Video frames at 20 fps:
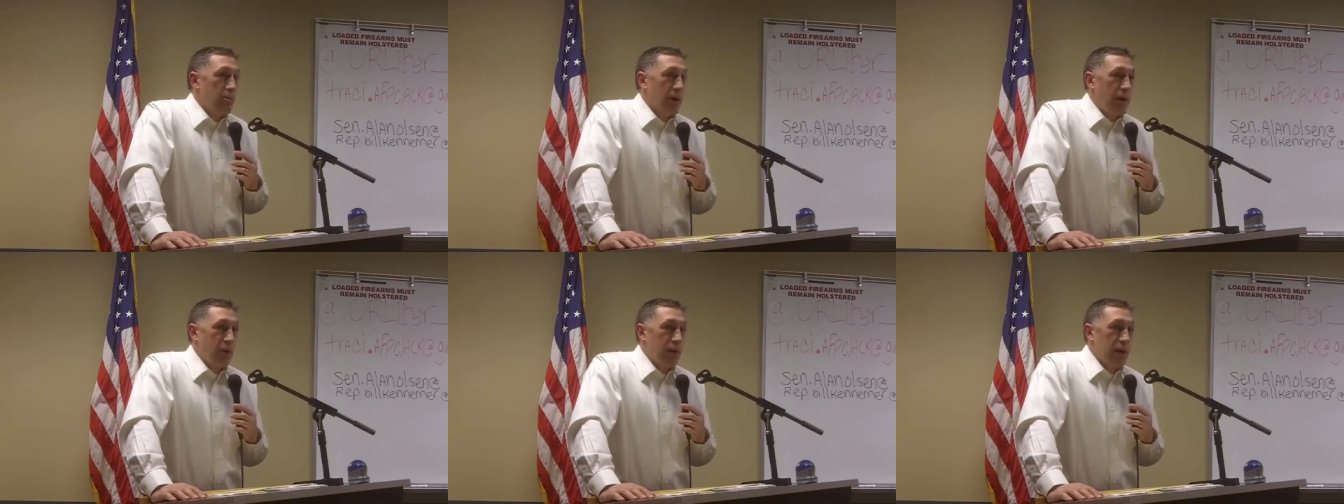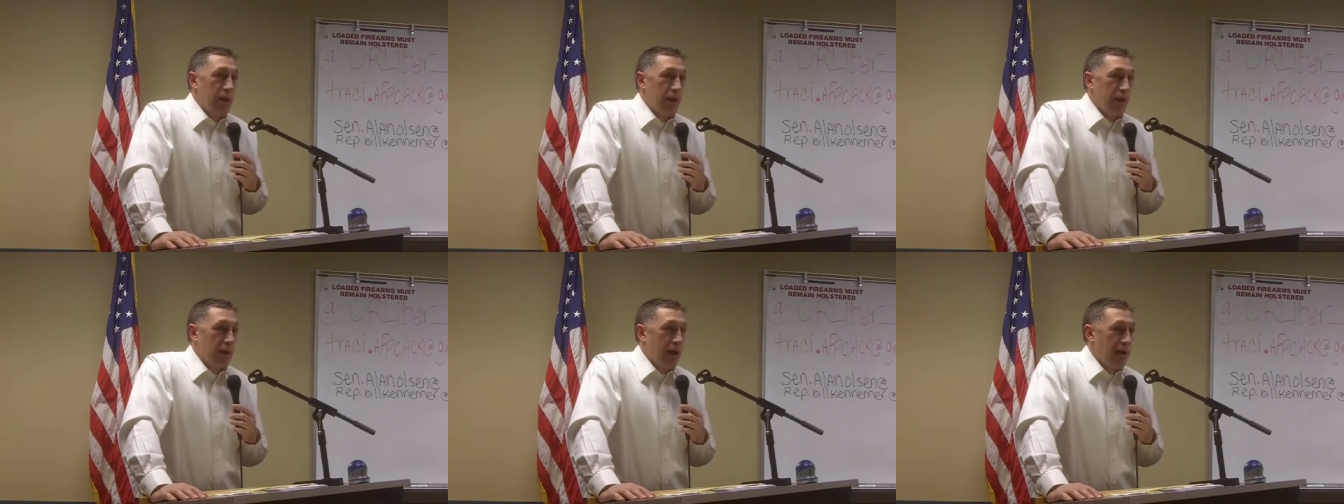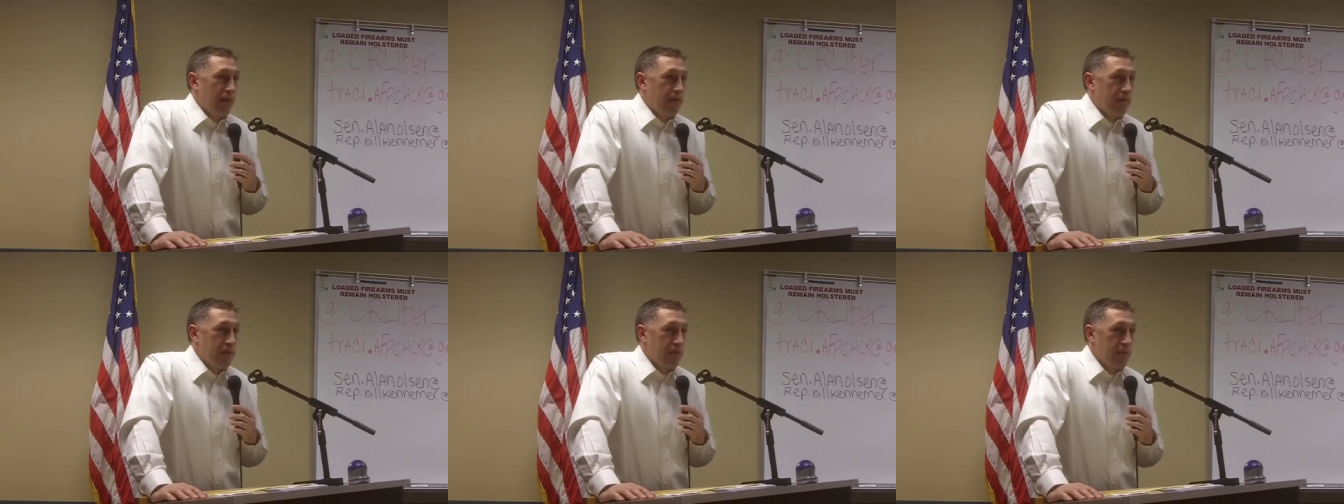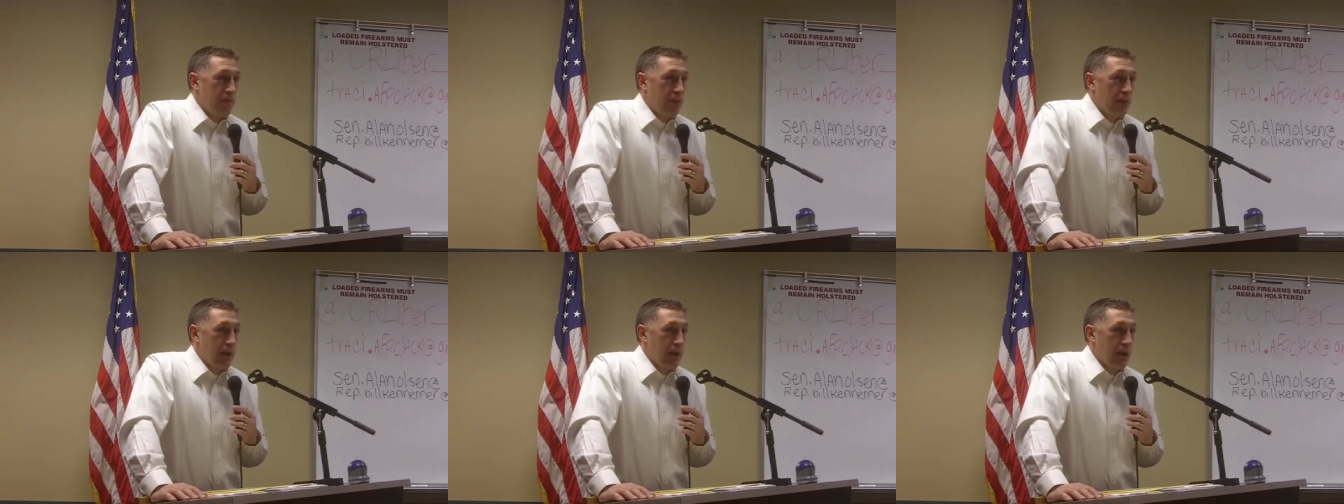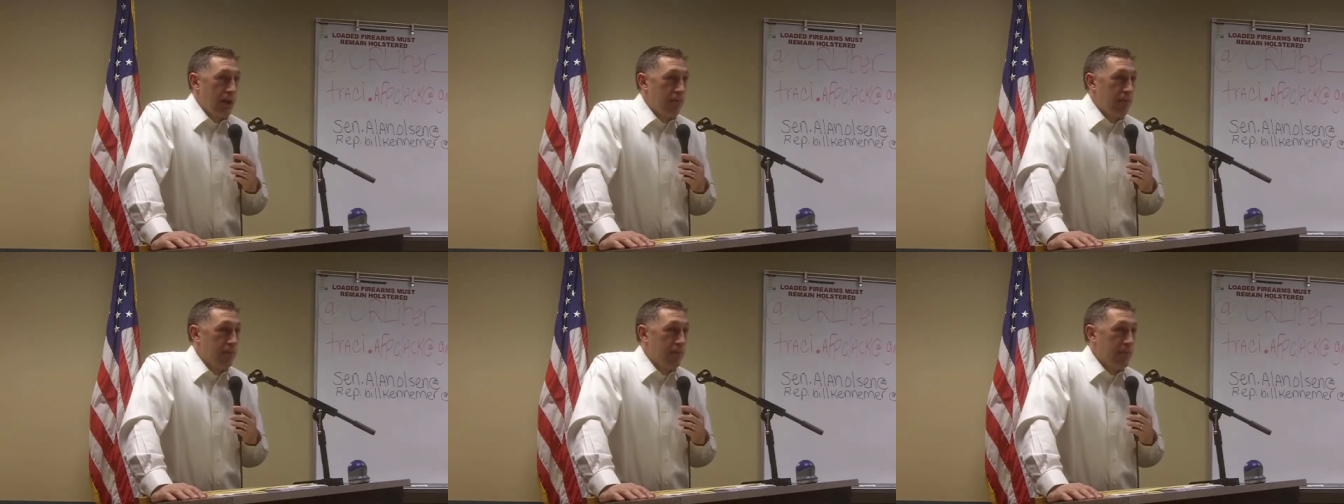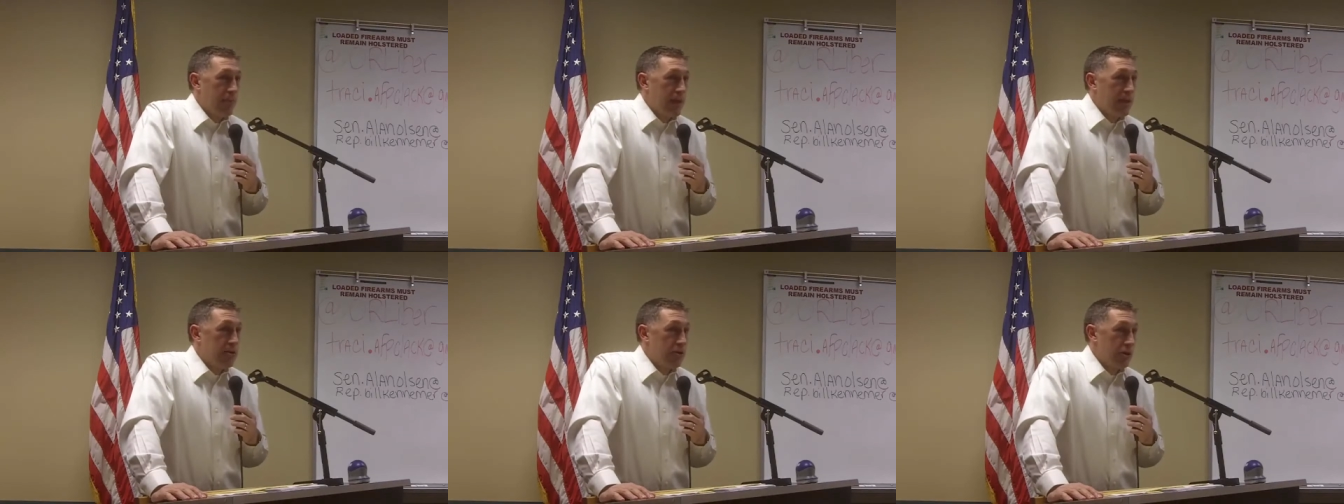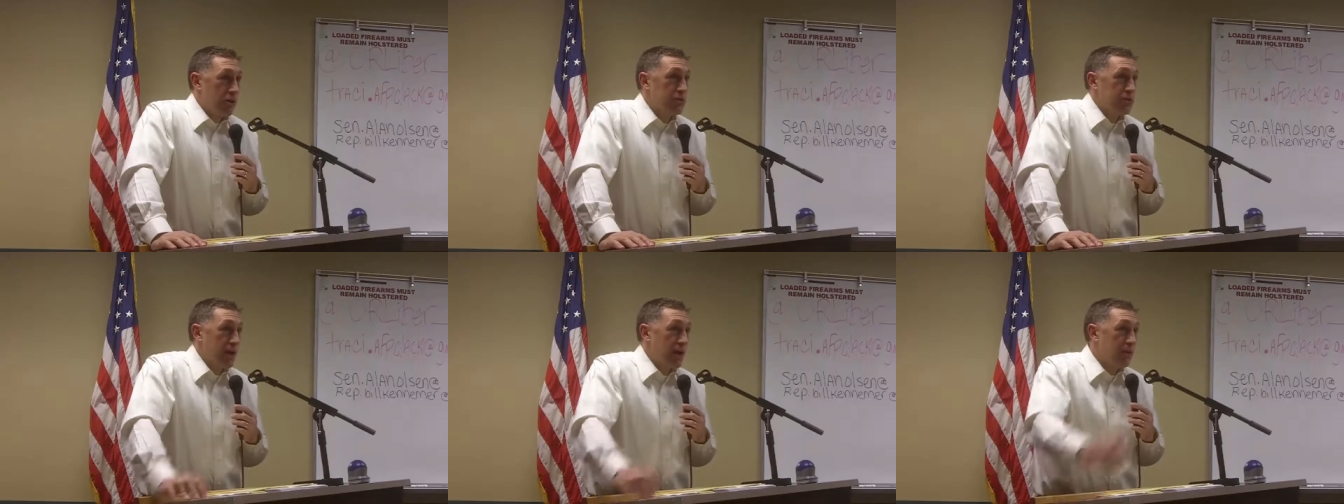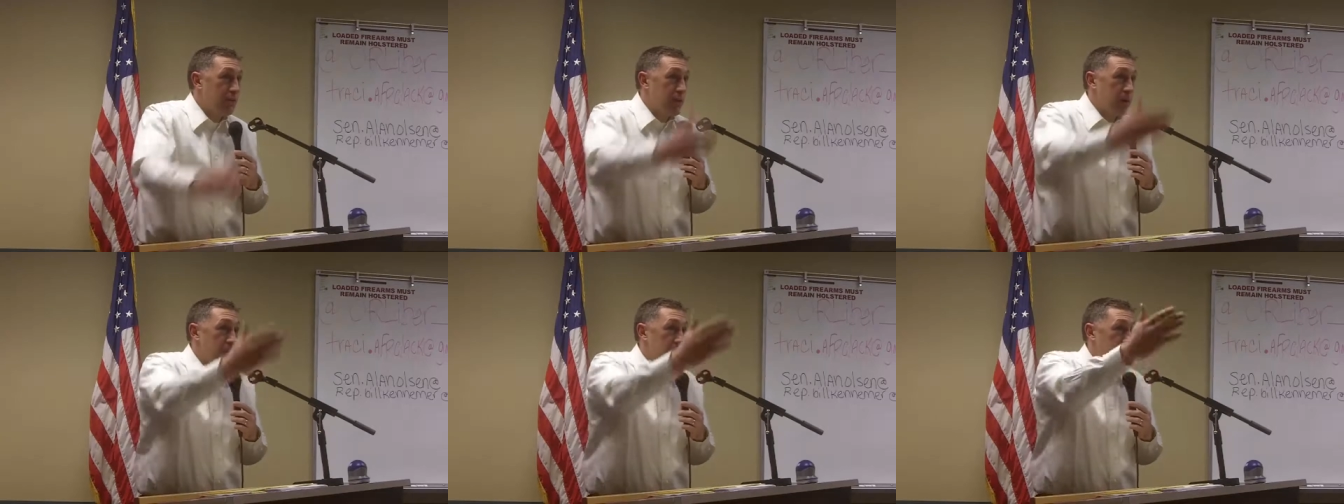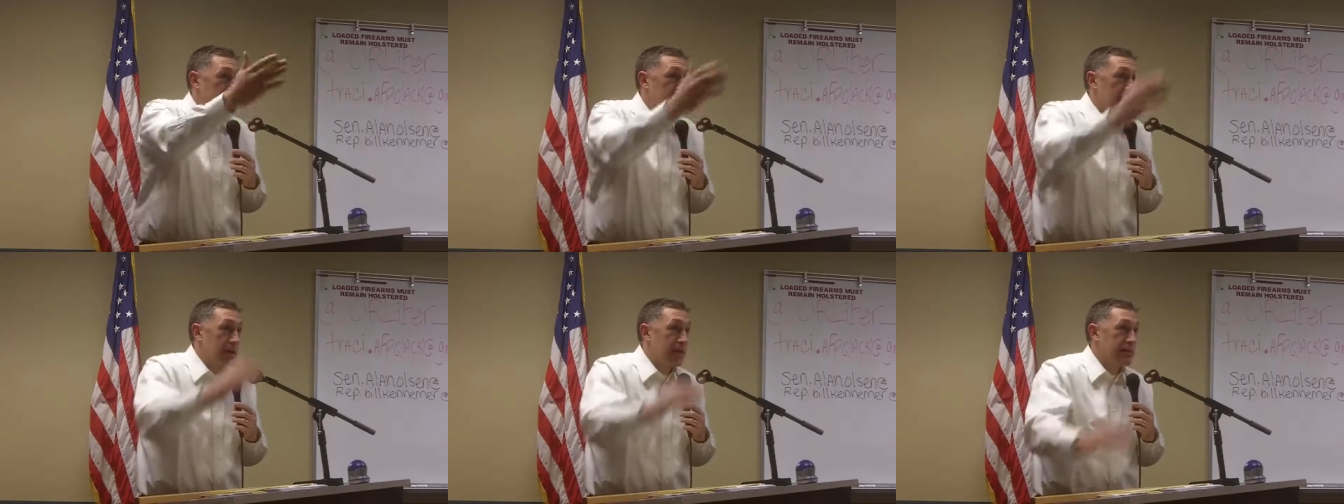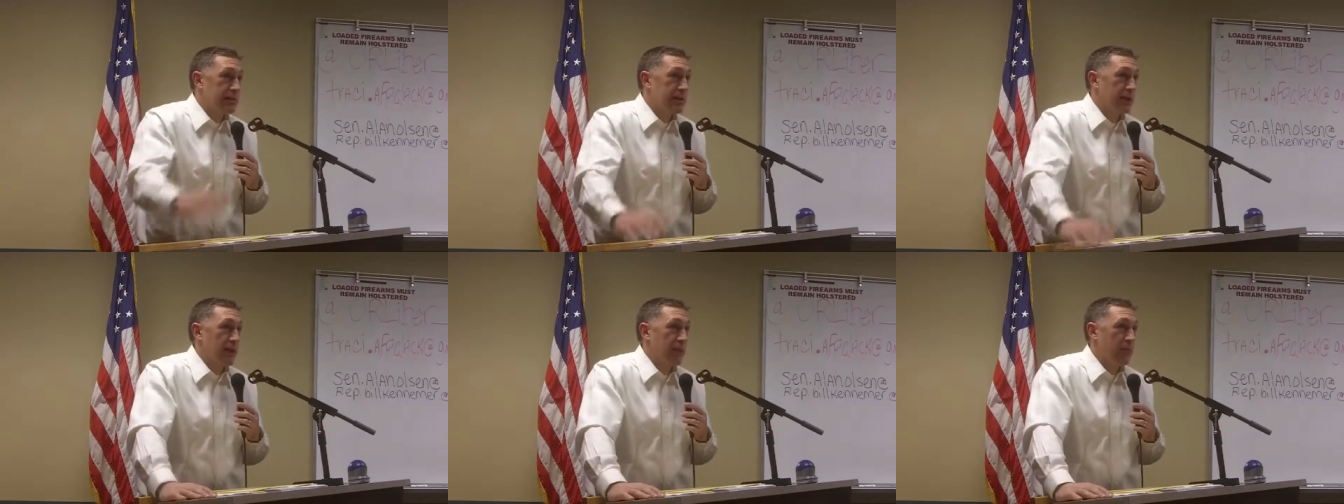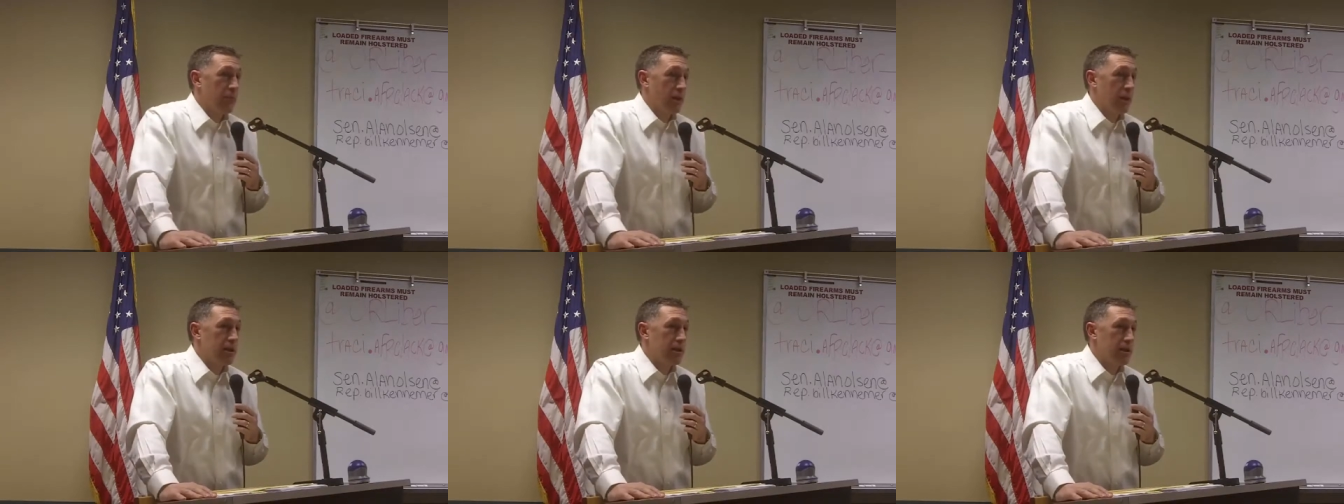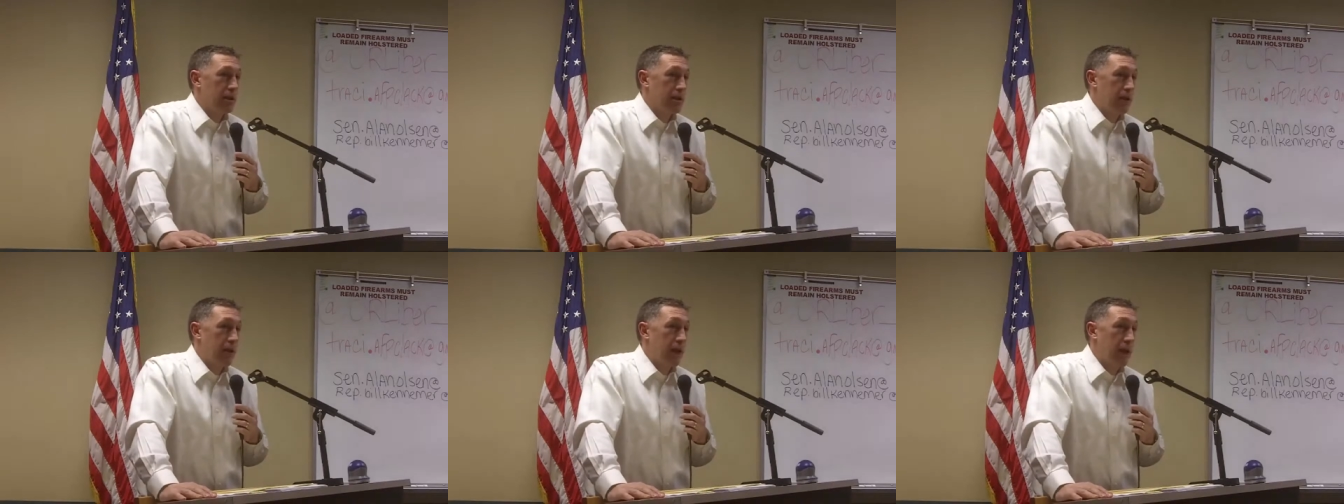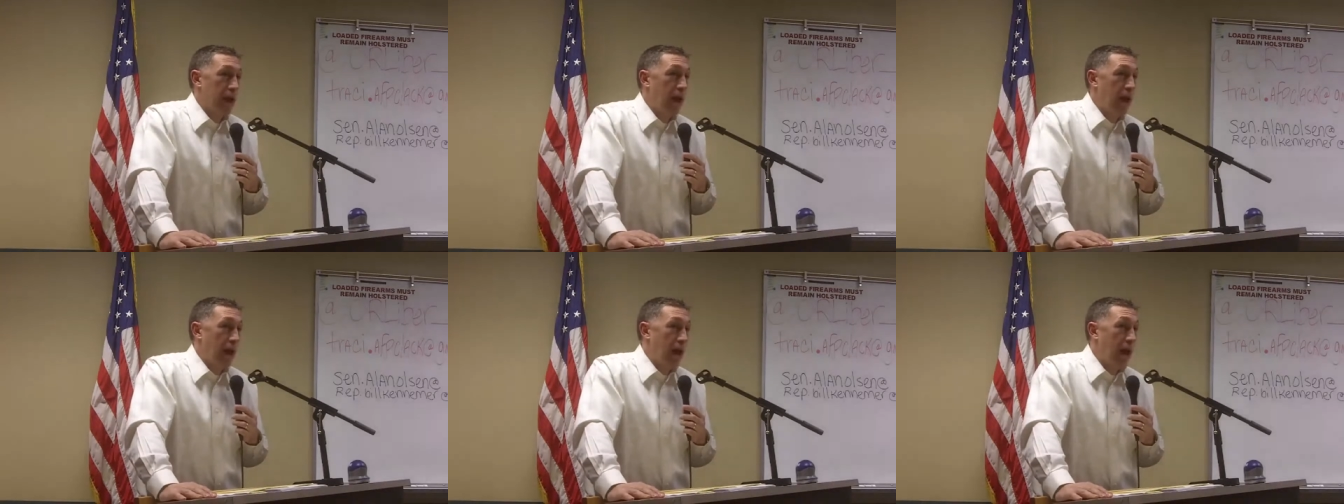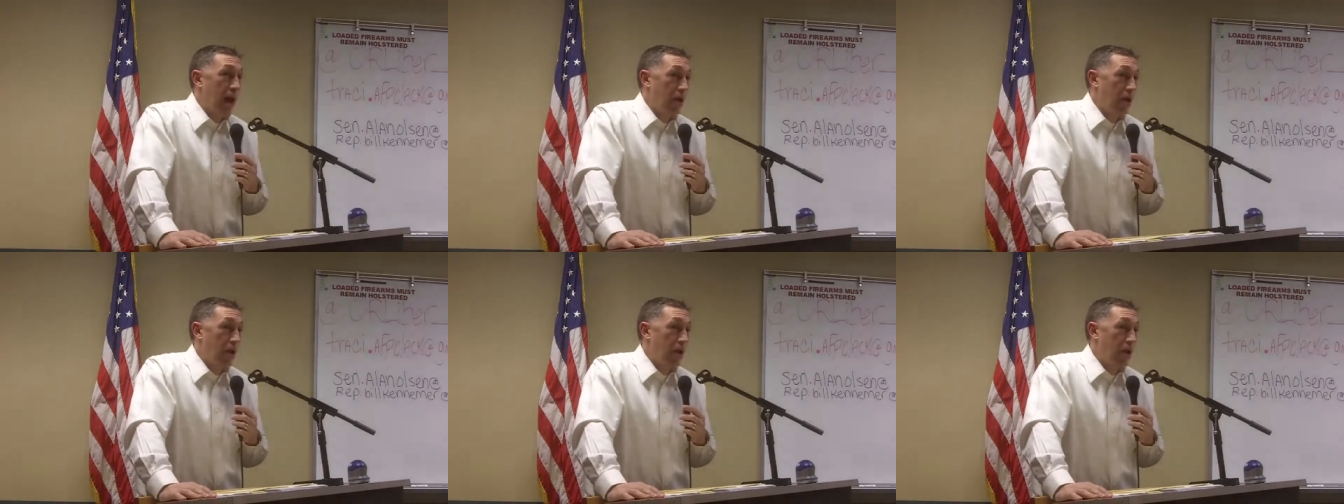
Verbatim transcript: but we don't have any uh, mentor type people that can tell them what you know how,